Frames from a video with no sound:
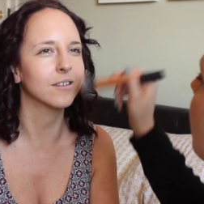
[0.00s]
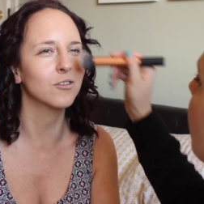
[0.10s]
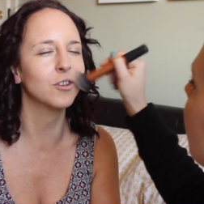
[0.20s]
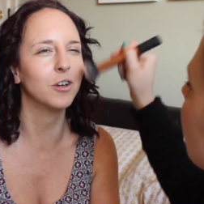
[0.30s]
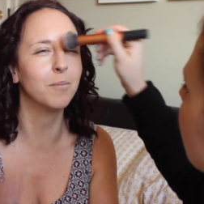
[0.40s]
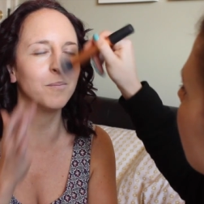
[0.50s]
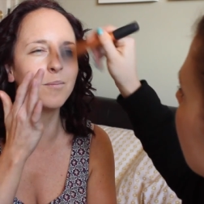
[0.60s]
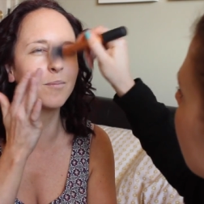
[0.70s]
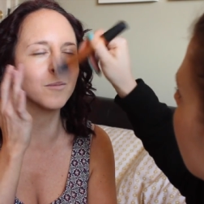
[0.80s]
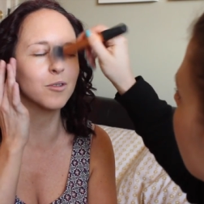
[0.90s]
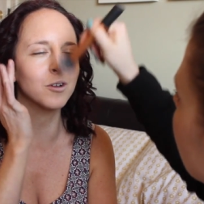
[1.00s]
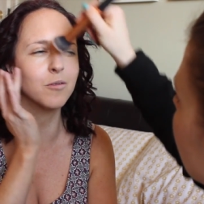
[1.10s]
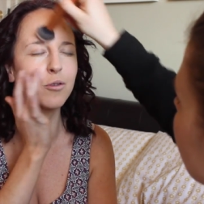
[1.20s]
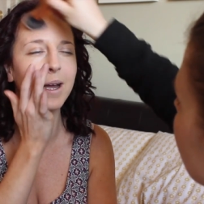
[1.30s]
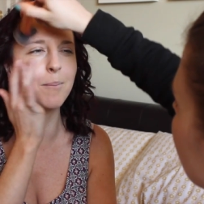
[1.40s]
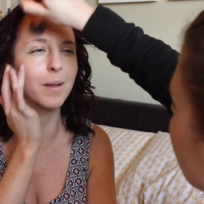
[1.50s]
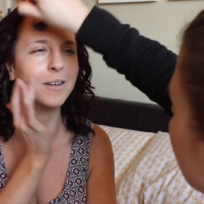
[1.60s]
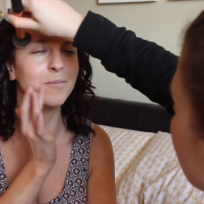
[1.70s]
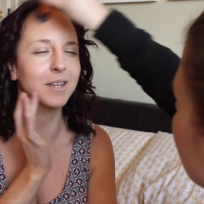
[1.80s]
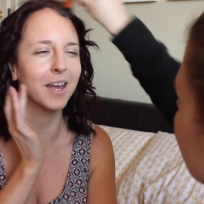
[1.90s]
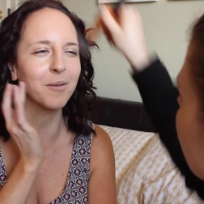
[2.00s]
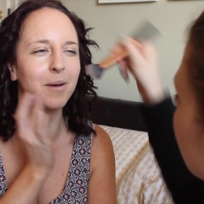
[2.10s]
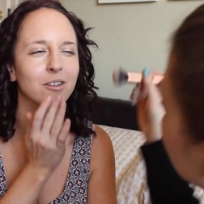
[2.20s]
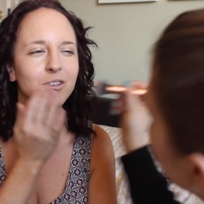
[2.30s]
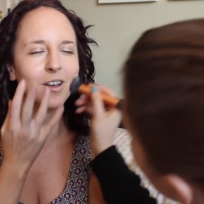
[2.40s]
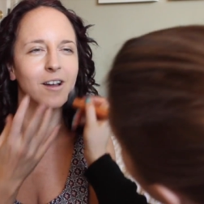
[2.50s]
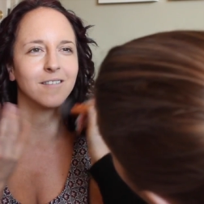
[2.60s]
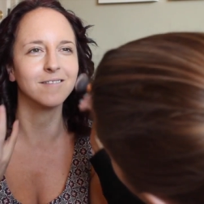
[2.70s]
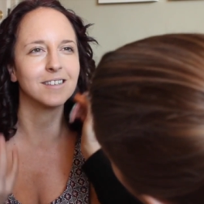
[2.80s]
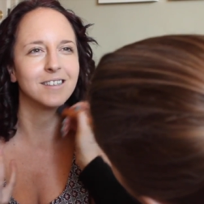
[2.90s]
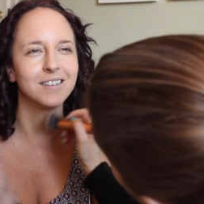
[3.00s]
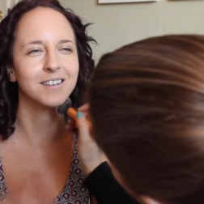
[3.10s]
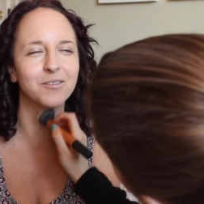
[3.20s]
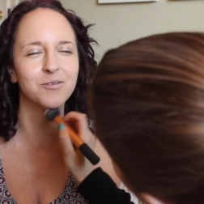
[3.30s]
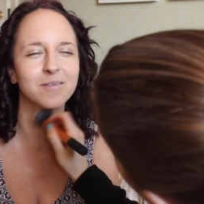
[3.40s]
I just sort of, sort of try and blend them together, but I just can't, I don't know.